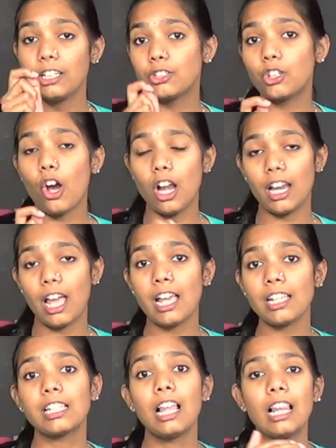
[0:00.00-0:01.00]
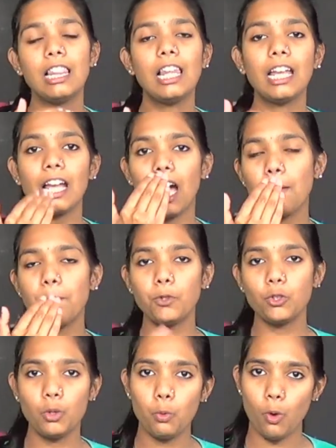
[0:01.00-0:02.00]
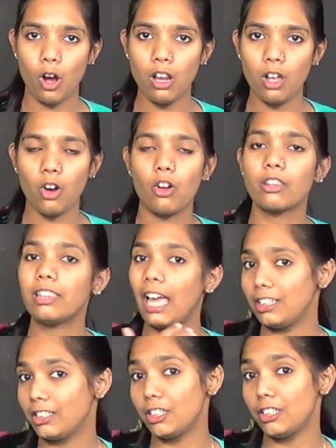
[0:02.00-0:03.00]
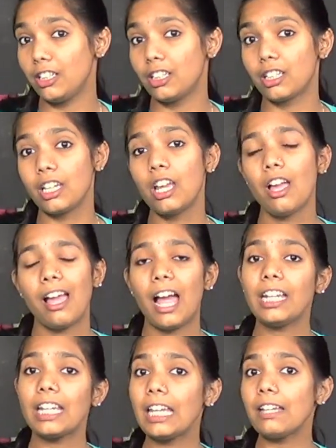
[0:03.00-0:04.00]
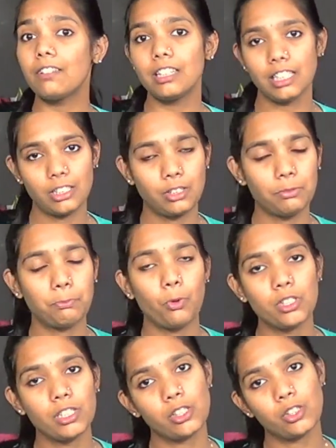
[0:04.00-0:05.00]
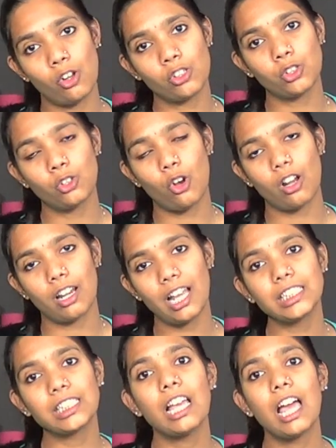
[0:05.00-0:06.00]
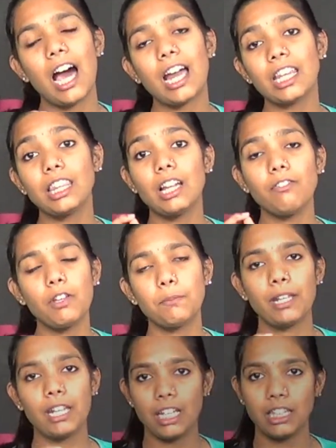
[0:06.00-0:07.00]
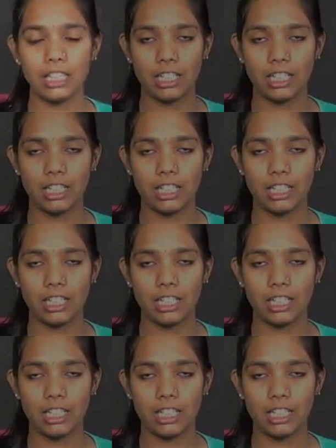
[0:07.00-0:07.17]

It's called as leg up to the wall or 90 degree, and even this pose is also called as Ardha Viparita